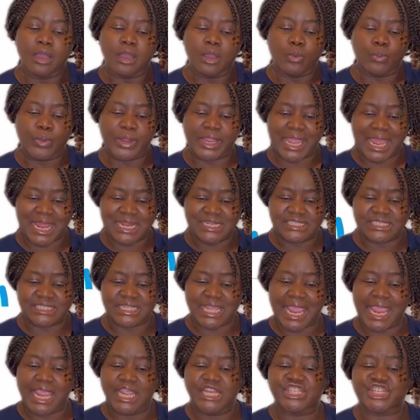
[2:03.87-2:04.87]
We can
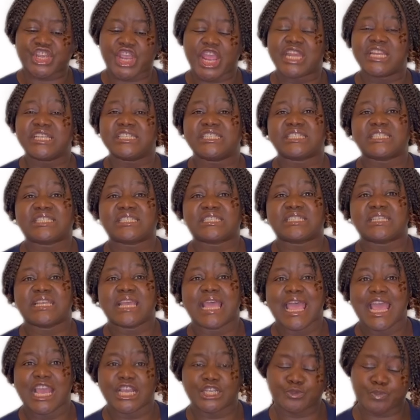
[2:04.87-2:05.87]
say Jane is
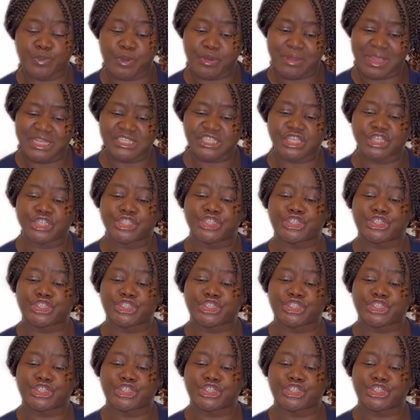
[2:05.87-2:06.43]
experiencing